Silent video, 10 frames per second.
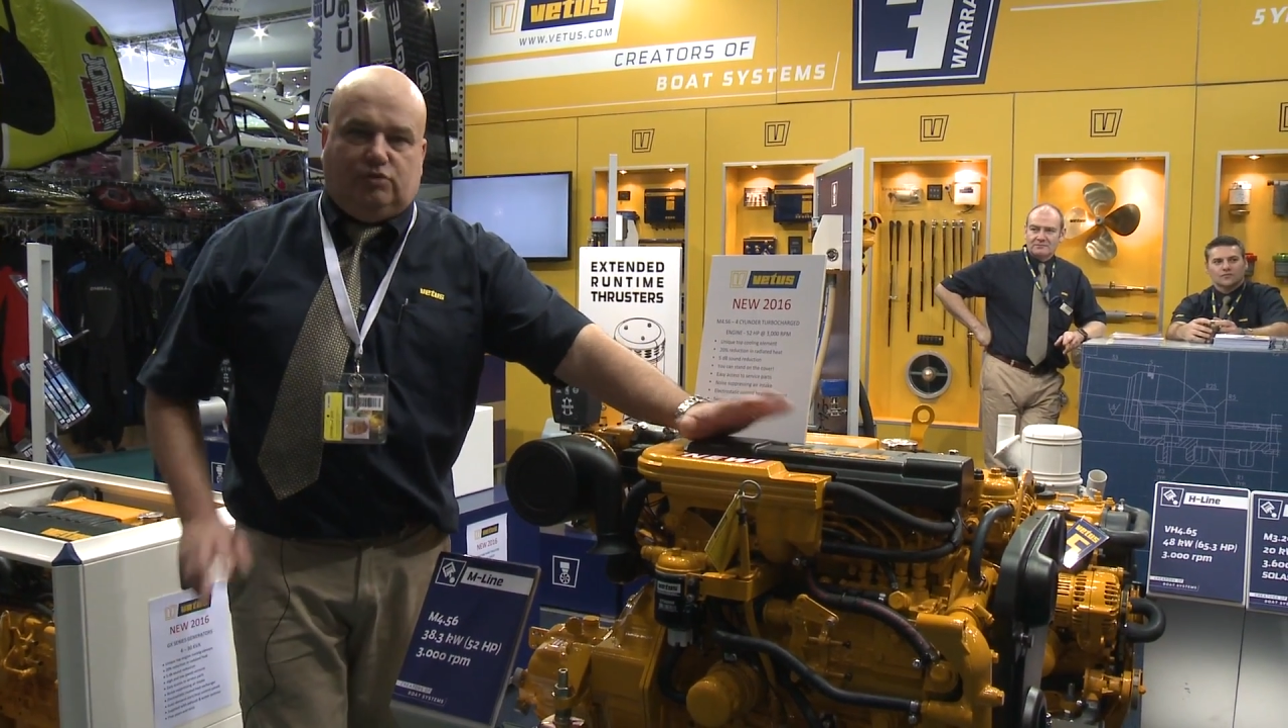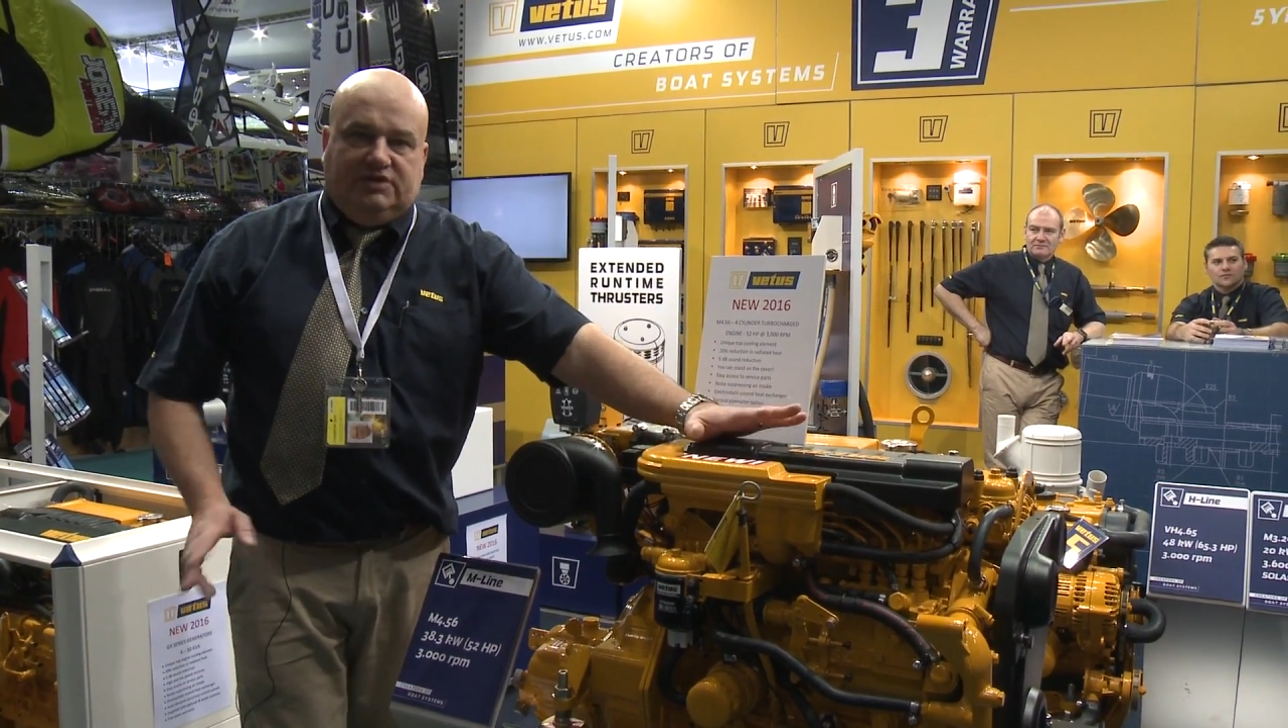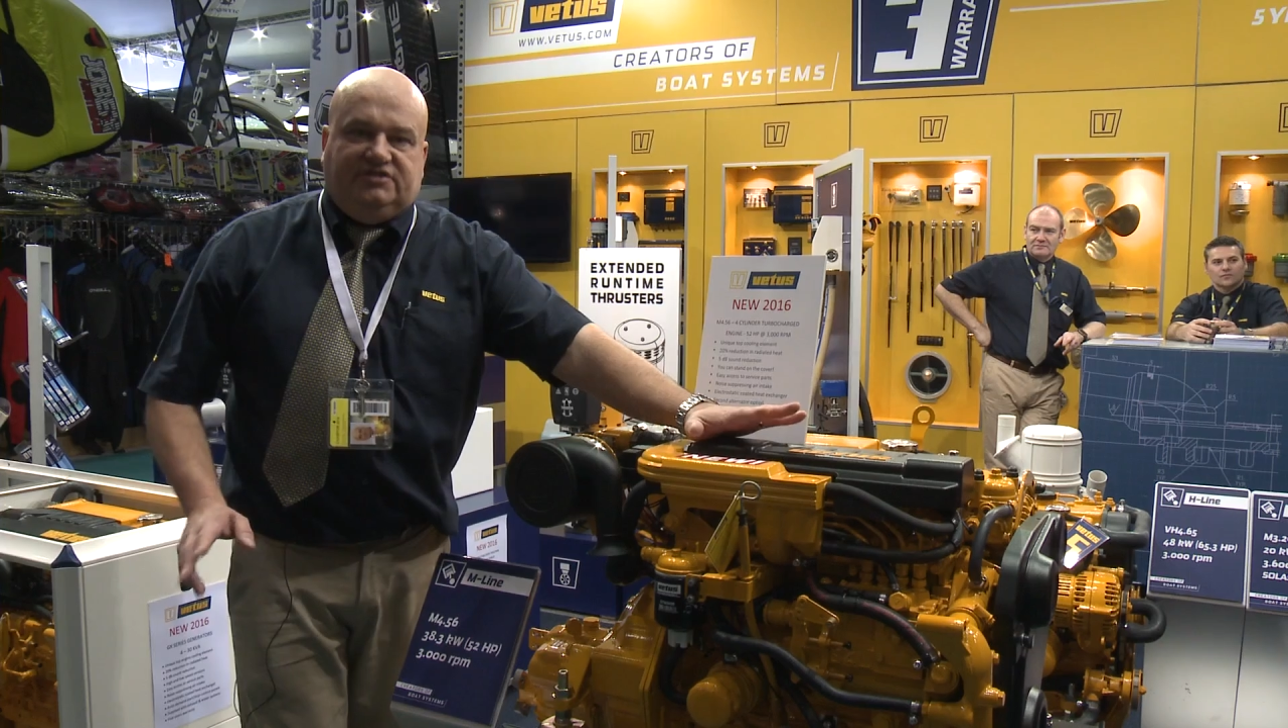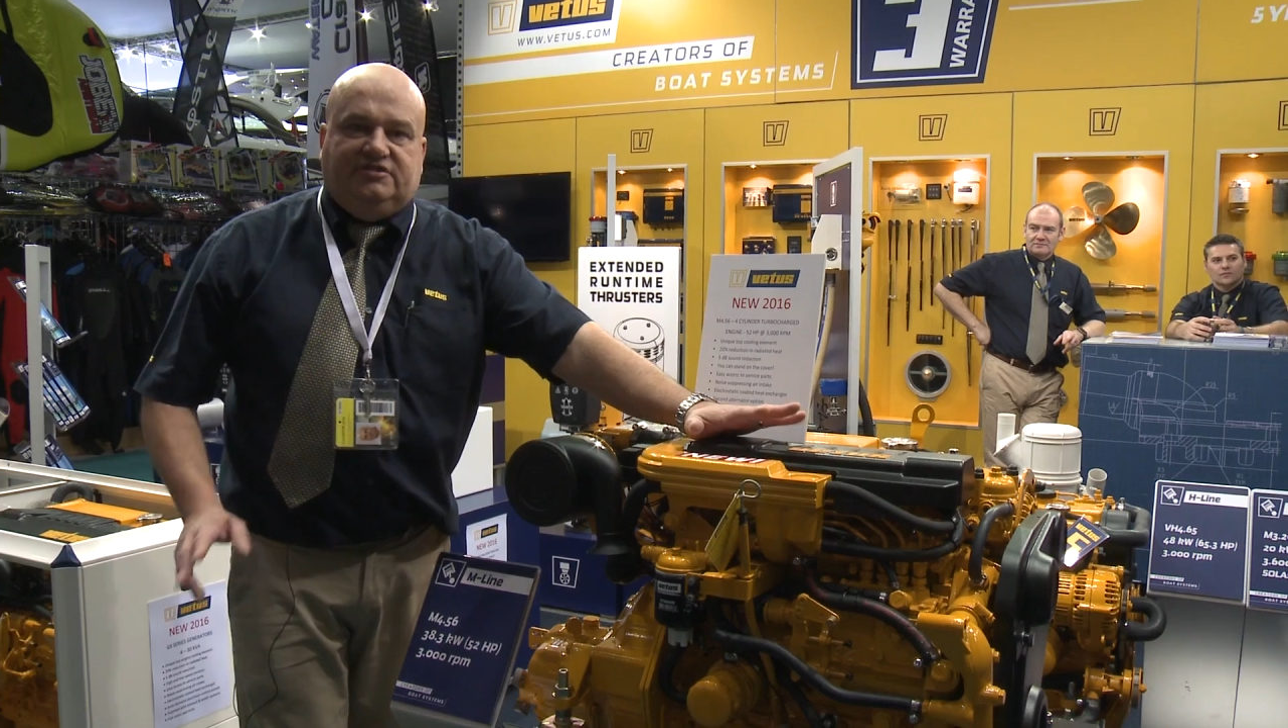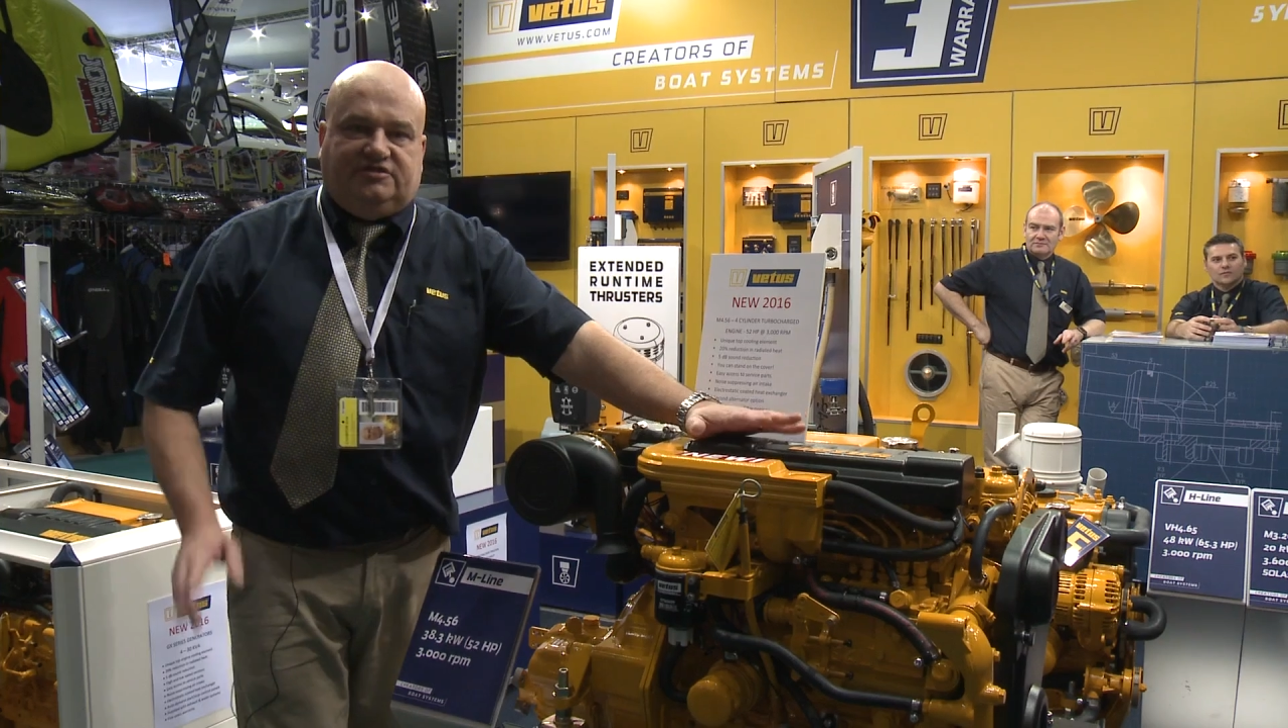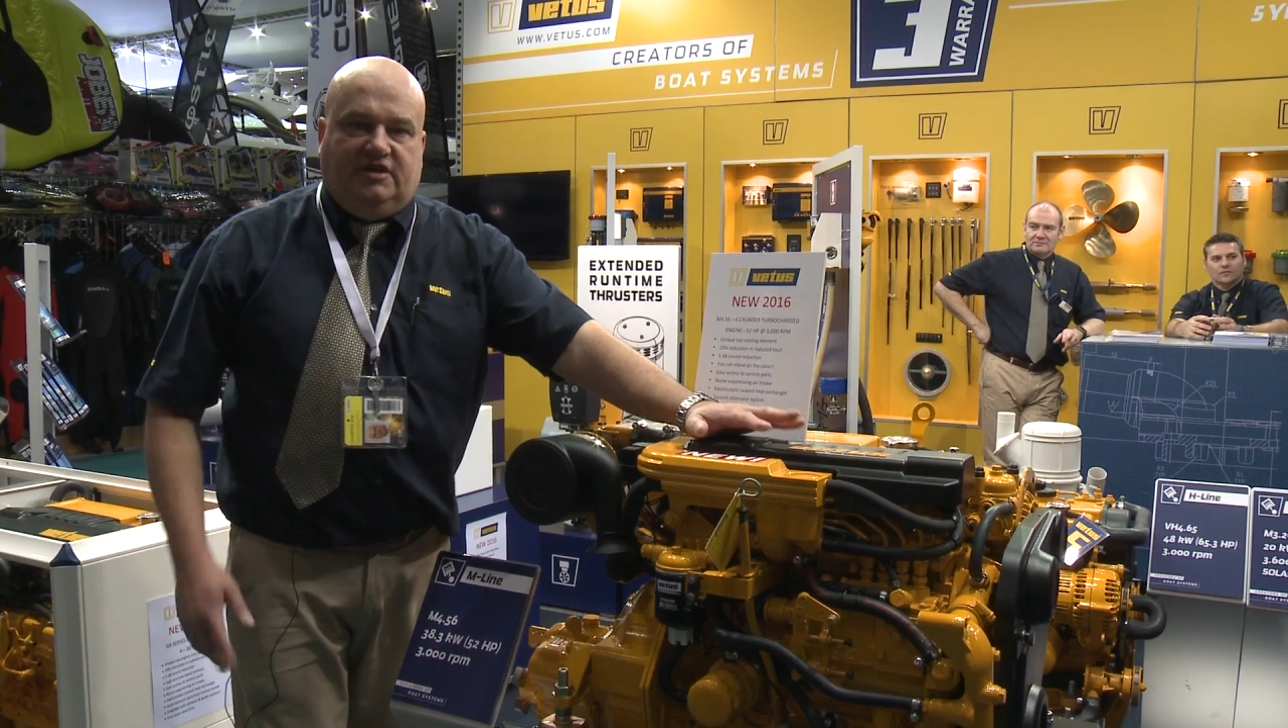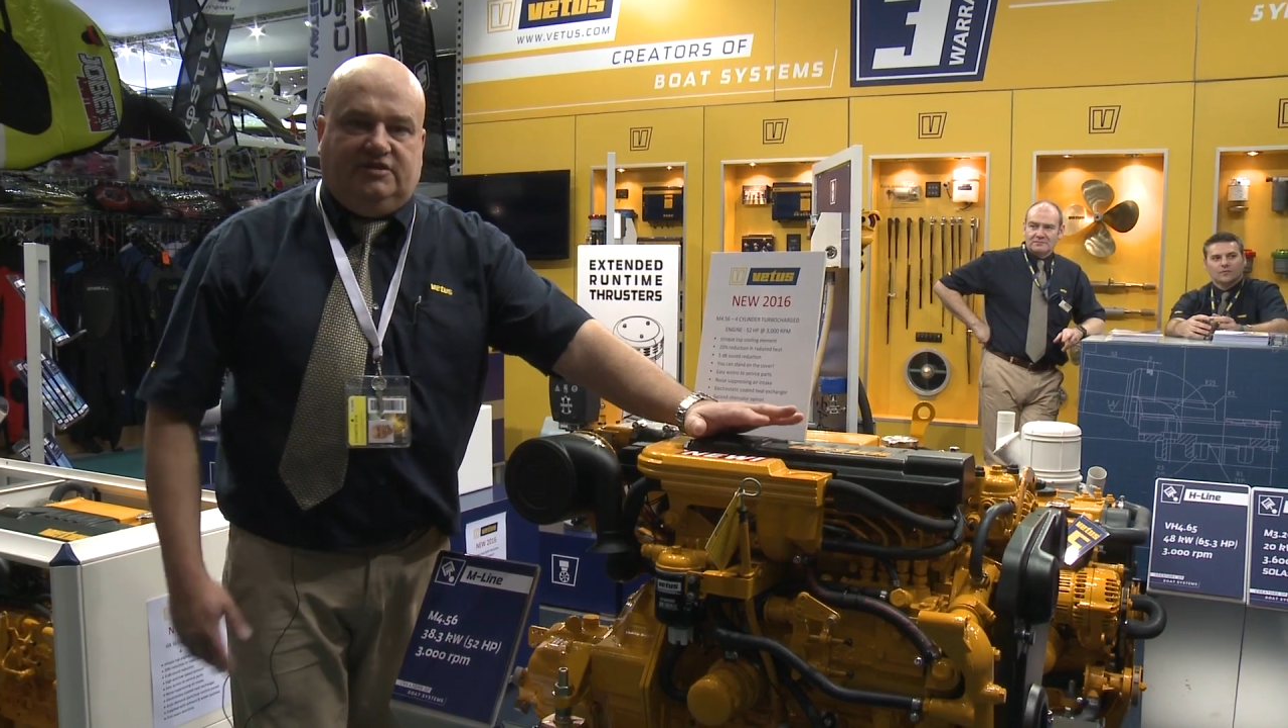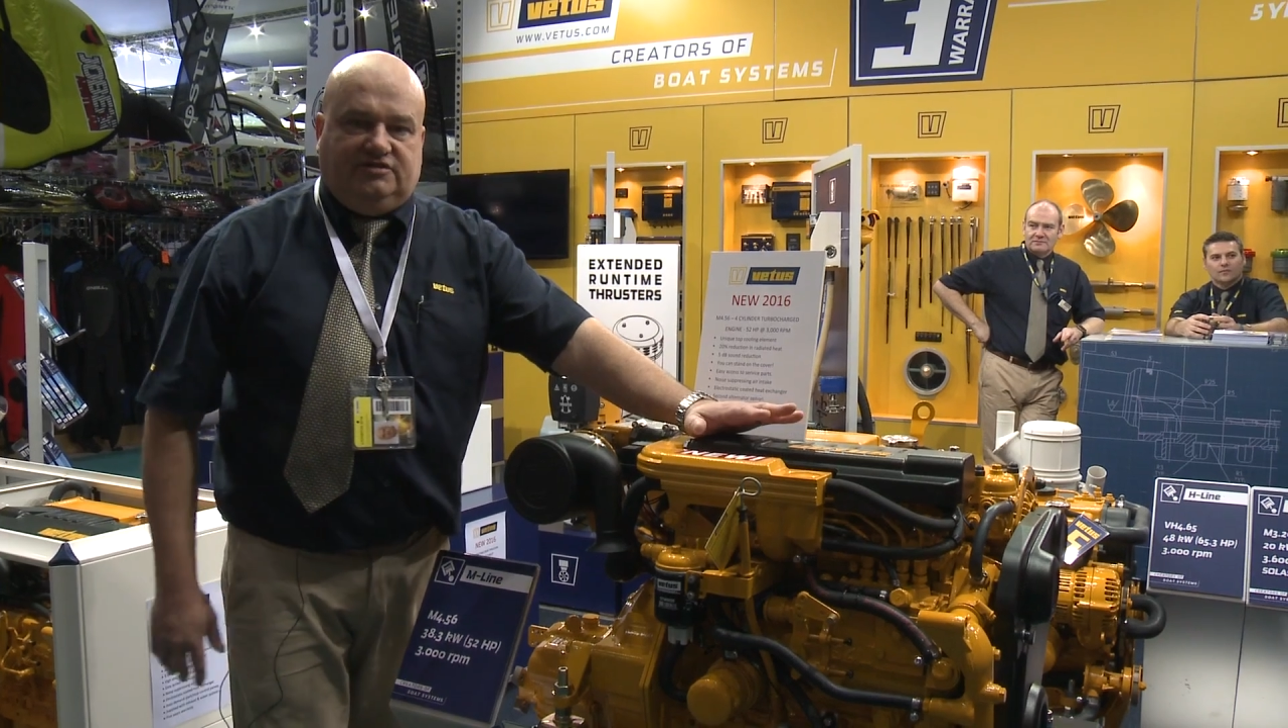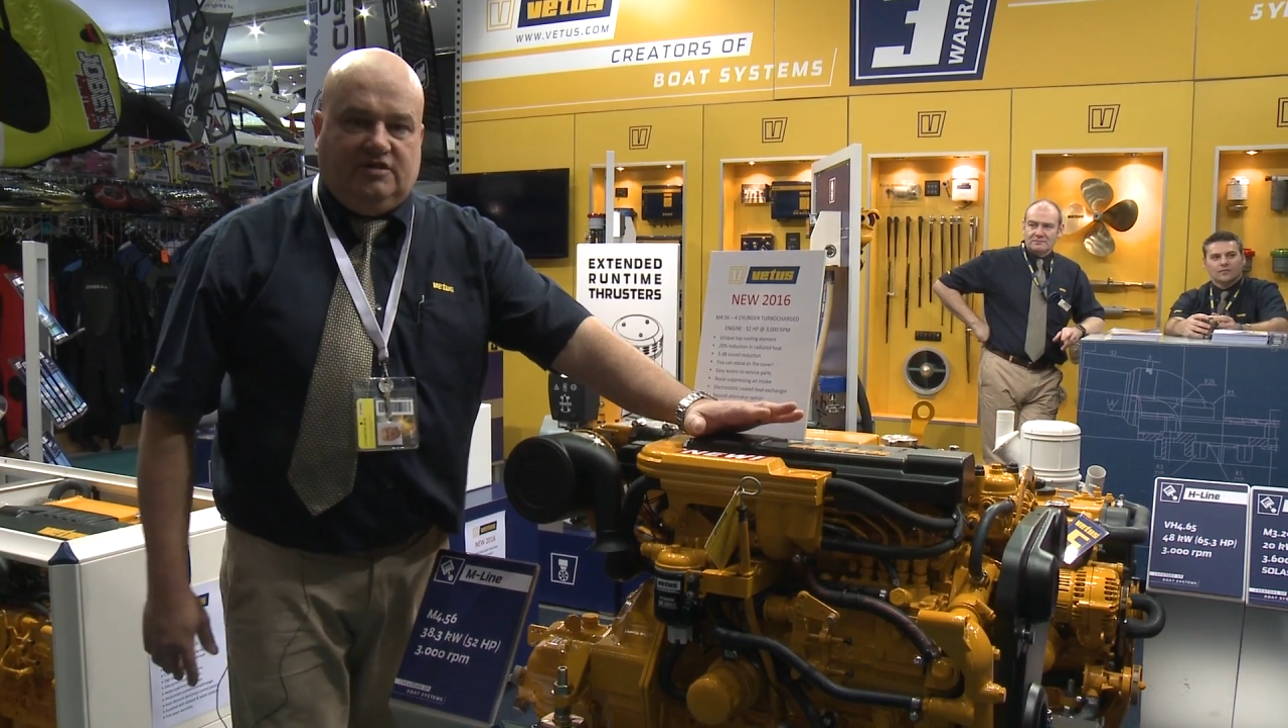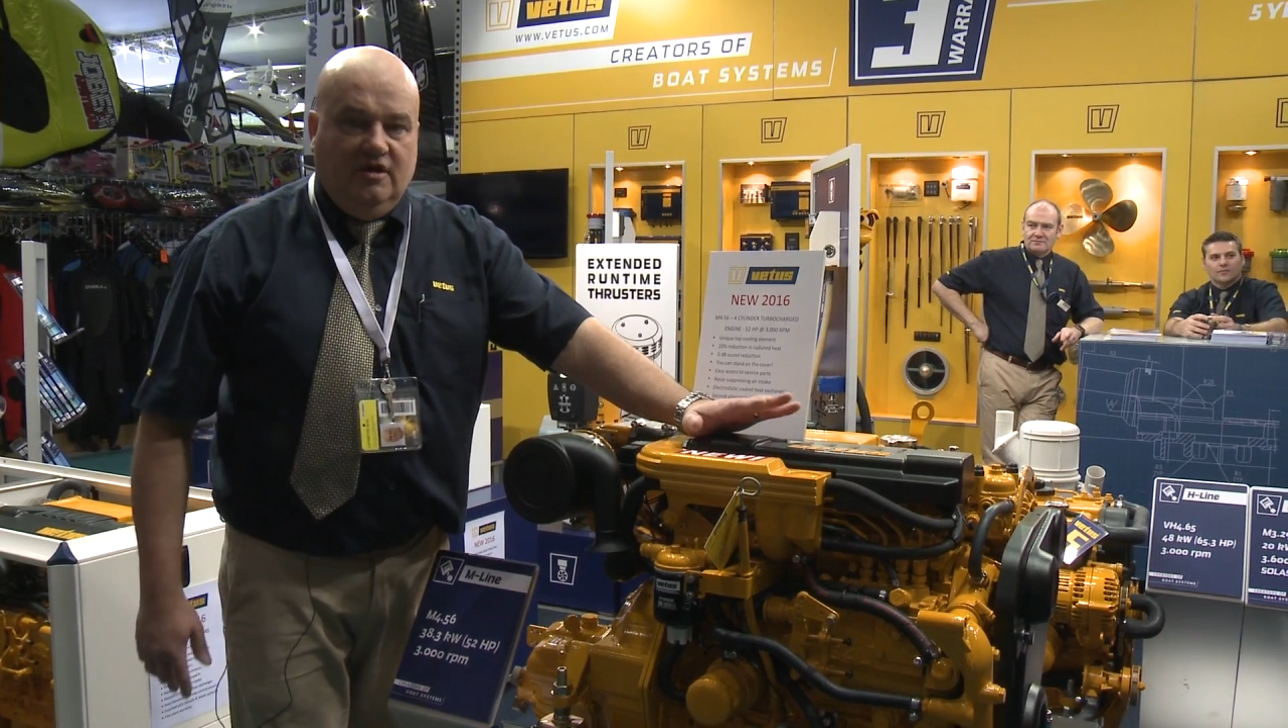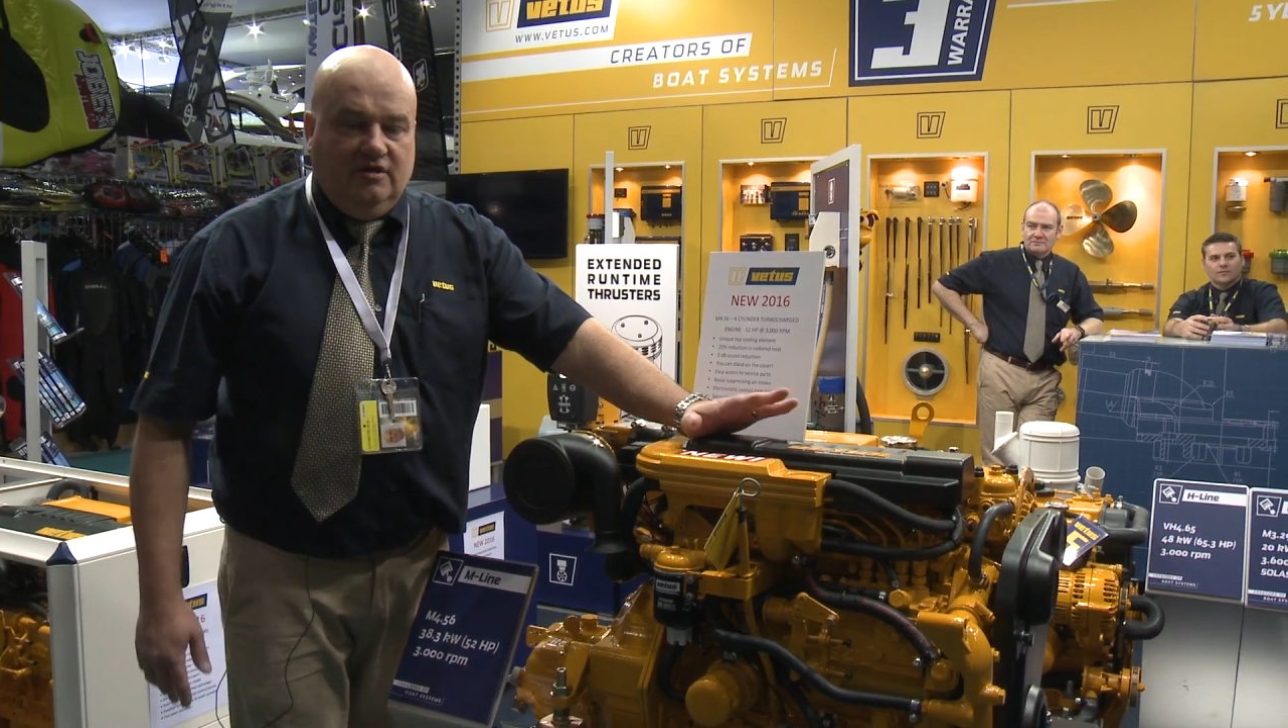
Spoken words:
26